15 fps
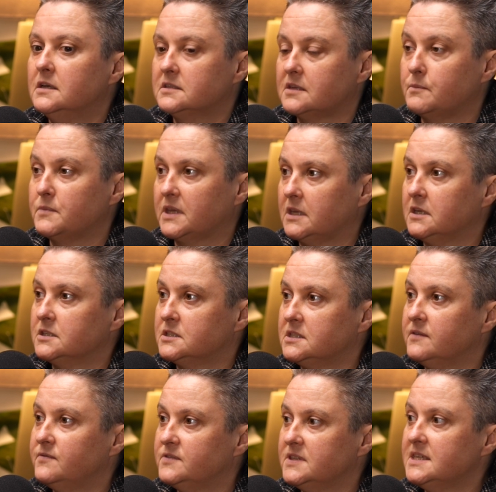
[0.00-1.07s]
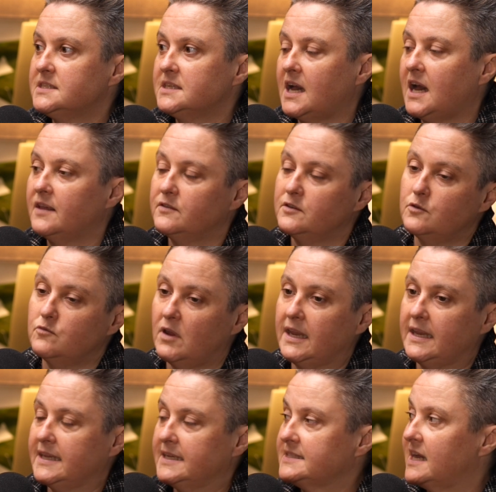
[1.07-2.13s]
something has shifted and you really
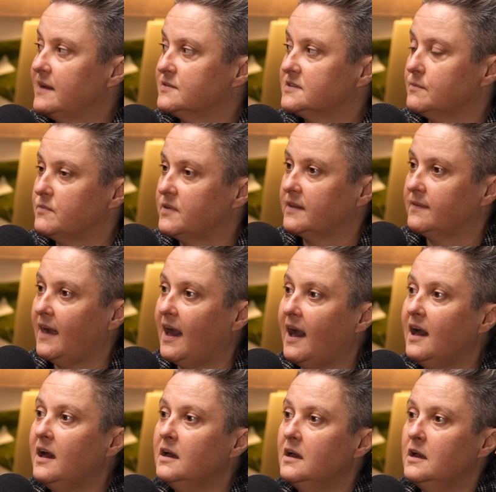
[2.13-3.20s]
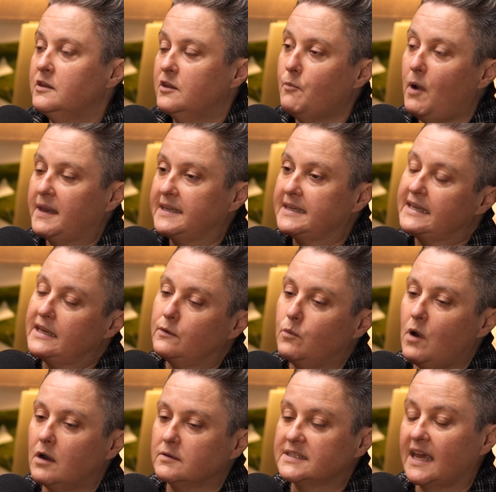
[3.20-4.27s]
need to have something there. You might need a little
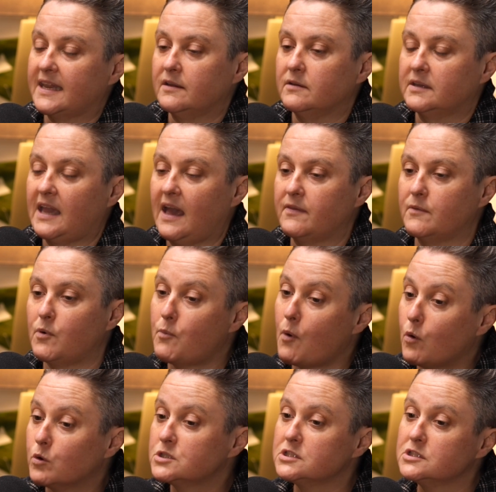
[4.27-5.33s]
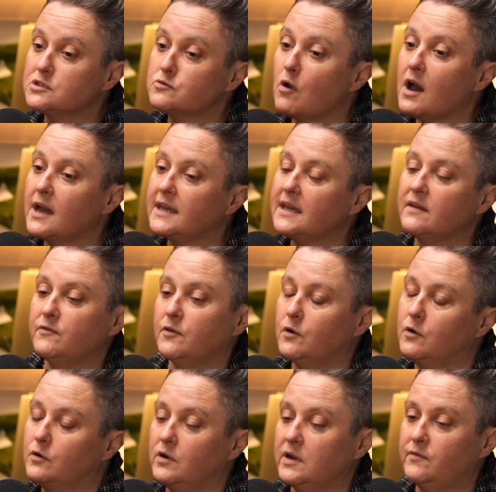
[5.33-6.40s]
while to get the proportions right if
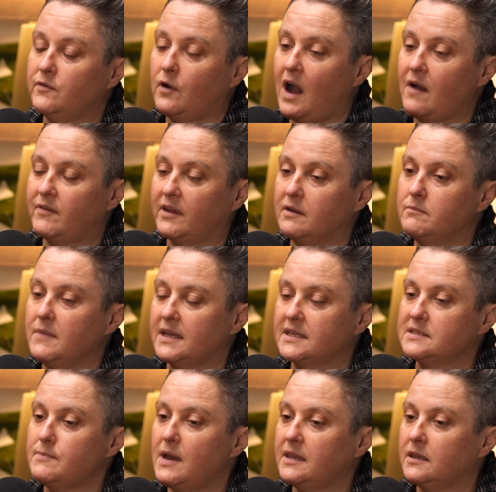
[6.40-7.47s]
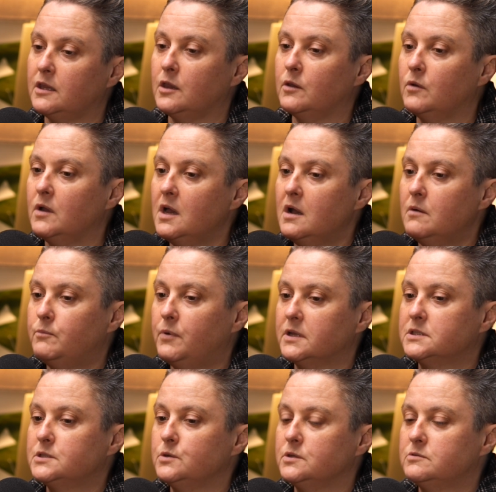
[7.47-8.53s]
you're having a mixed menu,
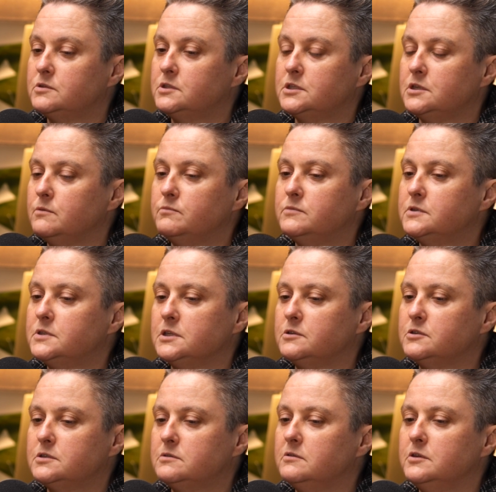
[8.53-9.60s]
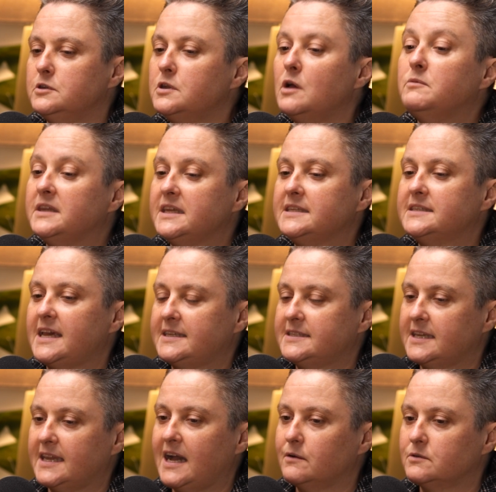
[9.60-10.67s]
but to you don't need data
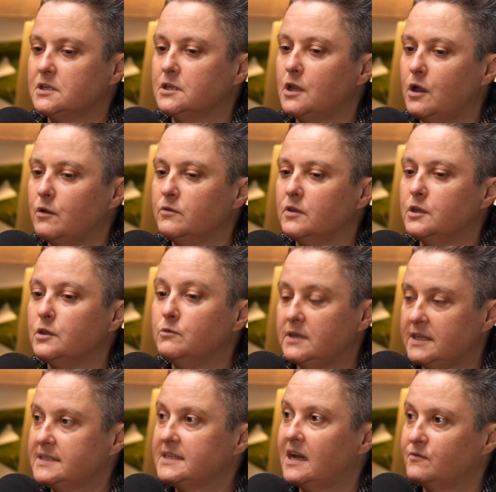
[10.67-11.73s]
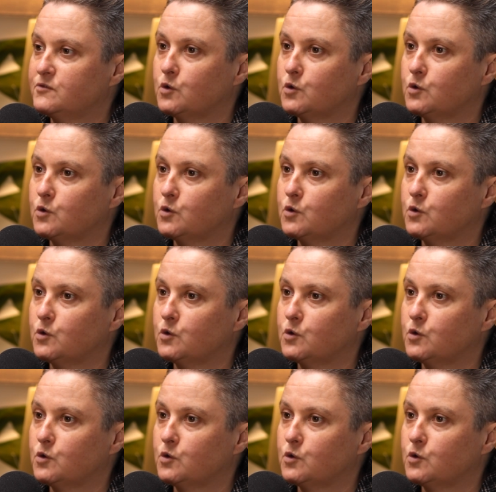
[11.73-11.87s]
now to know that you need to have